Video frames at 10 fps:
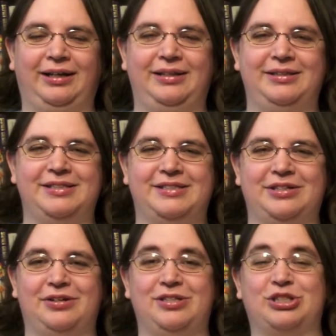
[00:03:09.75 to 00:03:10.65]
in this
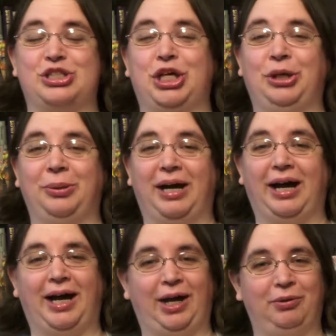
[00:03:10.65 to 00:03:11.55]
series, though
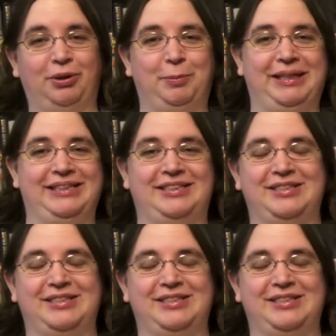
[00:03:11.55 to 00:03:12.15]
I will admit